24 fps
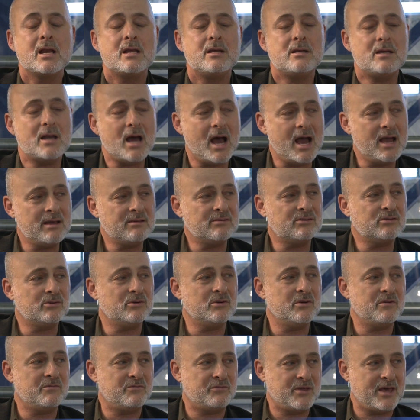neither
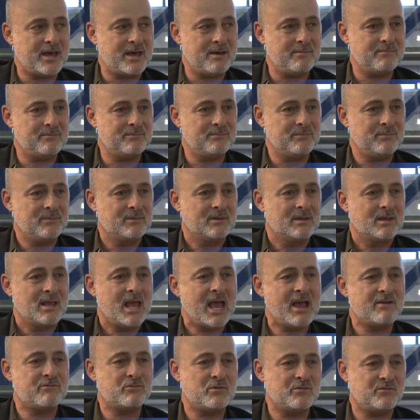of them
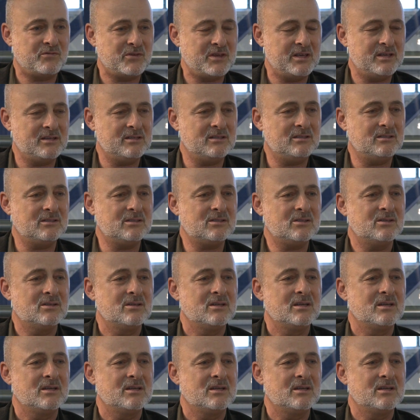have revealed